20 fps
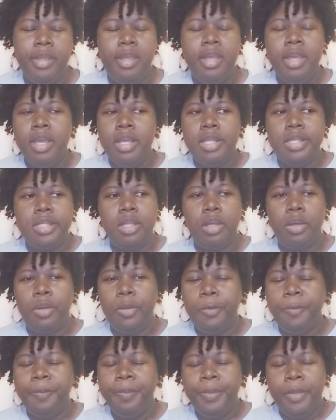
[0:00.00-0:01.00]

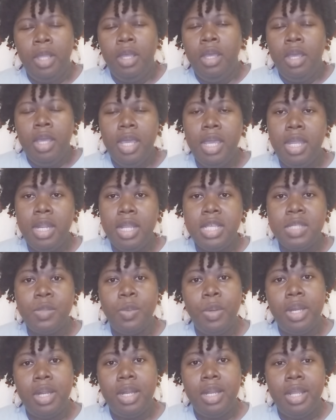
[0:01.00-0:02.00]
So it is what
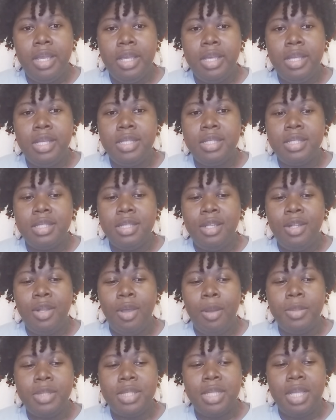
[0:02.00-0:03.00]
it is, you know what I'm
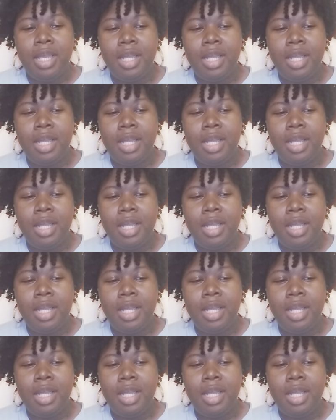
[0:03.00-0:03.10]
saying?